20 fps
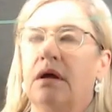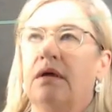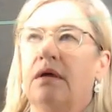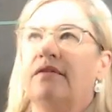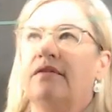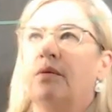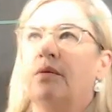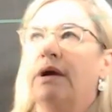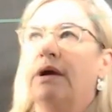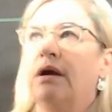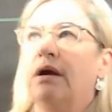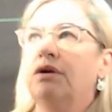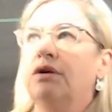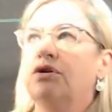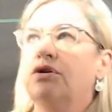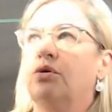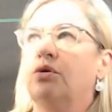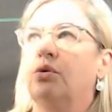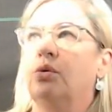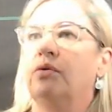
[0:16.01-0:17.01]
So we're going
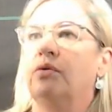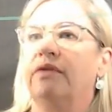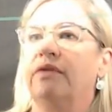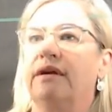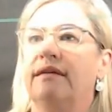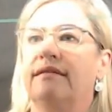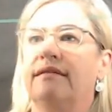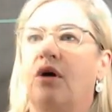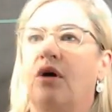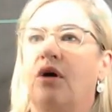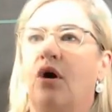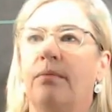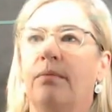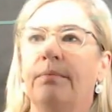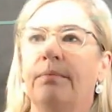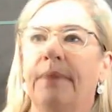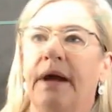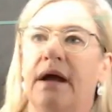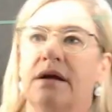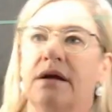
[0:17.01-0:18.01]
to call these
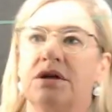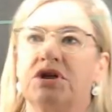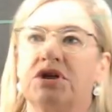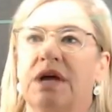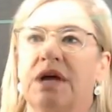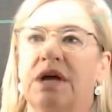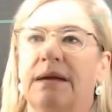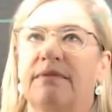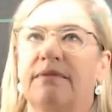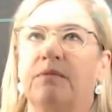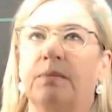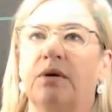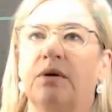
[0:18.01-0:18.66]
compound shapes